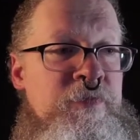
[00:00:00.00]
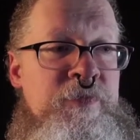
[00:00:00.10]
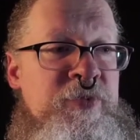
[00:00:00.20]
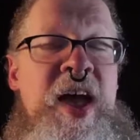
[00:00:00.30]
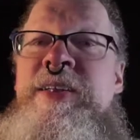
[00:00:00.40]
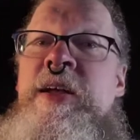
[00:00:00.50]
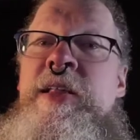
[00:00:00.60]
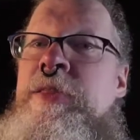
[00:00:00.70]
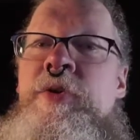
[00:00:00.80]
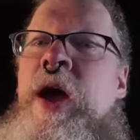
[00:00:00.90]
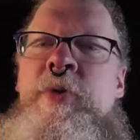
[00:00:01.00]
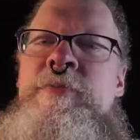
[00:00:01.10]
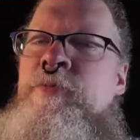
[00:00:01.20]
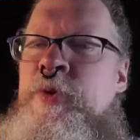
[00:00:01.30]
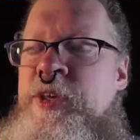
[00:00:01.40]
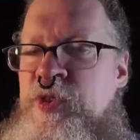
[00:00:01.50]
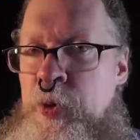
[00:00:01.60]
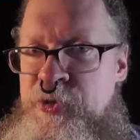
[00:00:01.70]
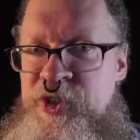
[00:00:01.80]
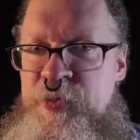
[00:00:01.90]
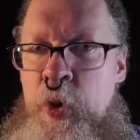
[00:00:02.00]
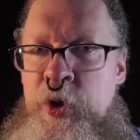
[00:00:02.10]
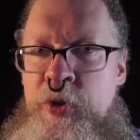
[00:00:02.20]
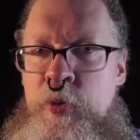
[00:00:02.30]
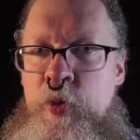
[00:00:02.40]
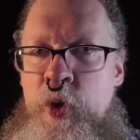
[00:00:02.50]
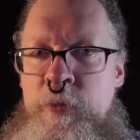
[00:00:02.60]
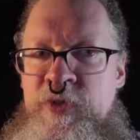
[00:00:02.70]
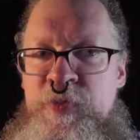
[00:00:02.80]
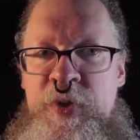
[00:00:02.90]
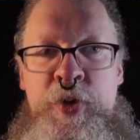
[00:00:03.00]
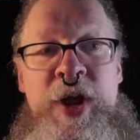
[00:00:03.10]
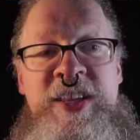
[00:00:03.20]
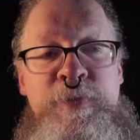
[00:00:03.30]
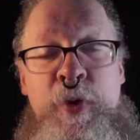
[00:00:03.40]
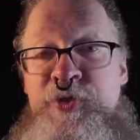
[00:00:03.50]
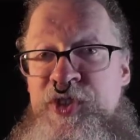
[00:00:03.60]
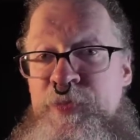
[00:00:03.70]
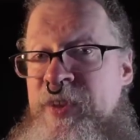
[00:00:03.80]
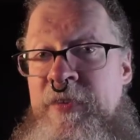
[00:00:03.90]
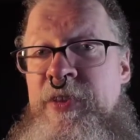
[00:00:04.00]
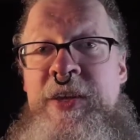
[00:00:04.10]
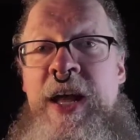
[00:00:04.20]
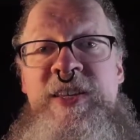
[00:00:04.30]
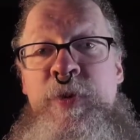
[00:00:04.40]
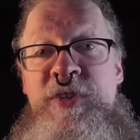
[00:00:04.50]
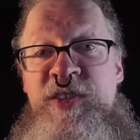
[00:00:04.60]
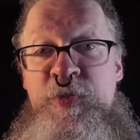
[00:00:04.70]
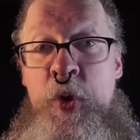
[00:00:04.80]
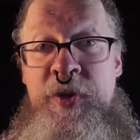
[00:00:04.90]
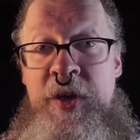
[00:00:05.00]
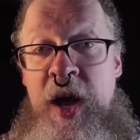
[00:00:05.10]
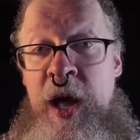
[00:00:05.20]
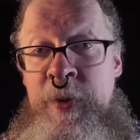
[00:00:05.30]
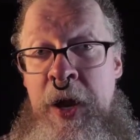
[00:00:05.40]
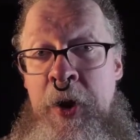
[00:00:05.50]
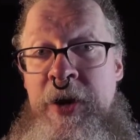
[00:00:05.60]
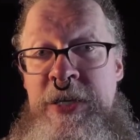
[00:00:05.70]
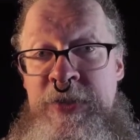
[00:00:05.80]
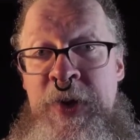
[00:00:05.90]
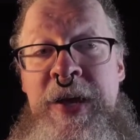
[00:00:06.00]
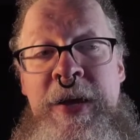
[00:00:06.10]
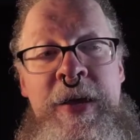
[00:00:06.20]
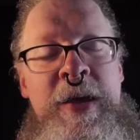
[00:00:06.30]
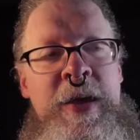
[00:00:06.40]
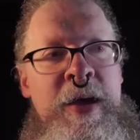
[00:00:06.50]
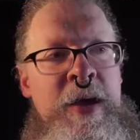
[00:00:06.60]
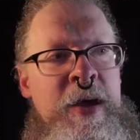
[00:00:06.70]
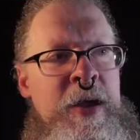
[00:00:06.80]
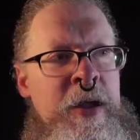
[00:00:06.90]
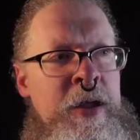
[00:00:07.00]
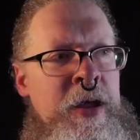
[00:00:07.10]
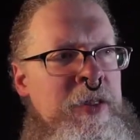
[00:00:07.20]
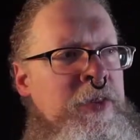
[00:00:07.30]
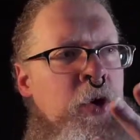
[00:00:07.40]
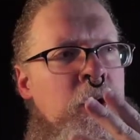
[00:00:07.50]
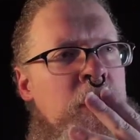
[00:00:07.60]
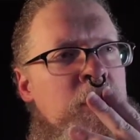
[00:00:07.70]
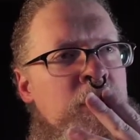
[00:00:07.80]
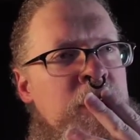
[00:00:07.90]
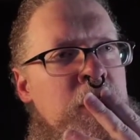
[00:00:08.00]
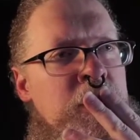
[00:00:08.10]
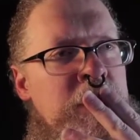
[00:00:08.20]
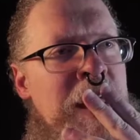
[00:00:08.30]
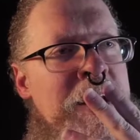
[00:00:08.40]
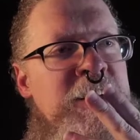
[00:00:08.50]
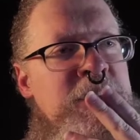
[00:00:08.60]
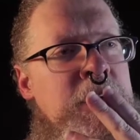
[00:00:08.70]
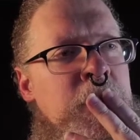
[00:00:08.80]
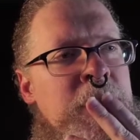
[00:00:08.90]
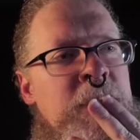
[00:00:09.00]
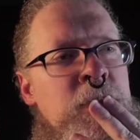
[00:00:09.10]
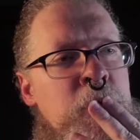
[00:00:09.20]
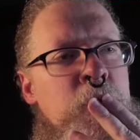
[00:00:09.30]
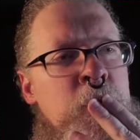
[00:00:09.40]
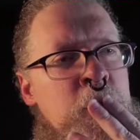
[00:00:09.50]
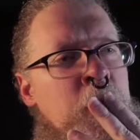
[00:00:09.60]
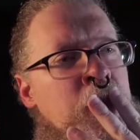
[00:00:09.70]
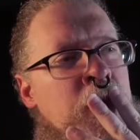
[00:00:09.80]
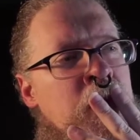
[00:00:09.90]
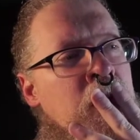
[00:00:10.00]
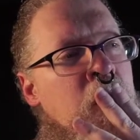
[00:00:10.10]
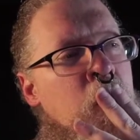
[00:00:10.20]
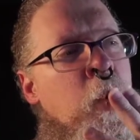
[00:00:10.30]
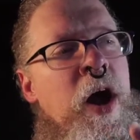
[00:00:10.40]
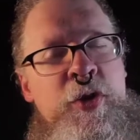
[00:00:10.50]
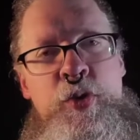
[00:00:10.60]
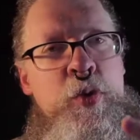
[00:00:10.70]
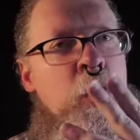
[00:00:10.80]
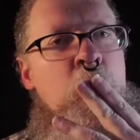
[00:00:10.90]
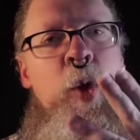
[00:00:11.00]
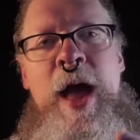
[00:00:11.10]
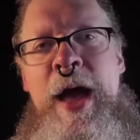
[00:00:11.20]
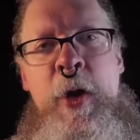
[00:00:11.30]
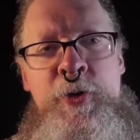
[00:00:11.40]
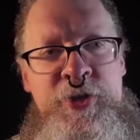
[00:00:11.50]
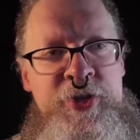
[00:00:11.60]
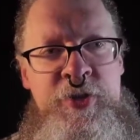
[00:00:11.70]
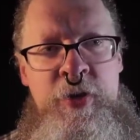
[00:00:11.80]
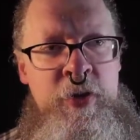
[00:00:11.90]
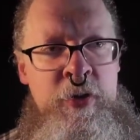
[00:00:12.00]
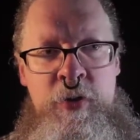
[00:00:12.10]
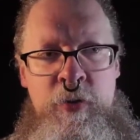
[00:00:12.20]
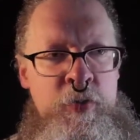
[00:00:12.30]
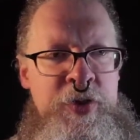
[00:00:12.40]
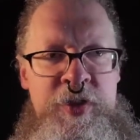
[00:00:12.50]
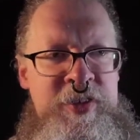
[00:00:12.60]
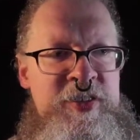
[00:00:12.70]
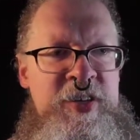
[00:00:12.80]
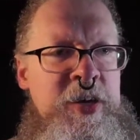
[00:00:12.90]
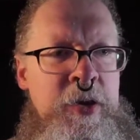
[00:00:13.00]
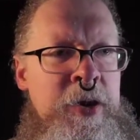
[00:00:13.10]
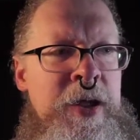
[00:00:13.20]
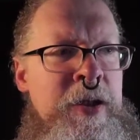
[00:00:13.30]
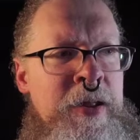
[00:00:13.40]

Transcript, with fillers: technically they're not even really supposed to smoke in their rooms, but they're not supposed to definitely not supposed to smoke in the common areas, right? And they'll they'll light a cigarette in their room, walk through the whole house with this cigarette.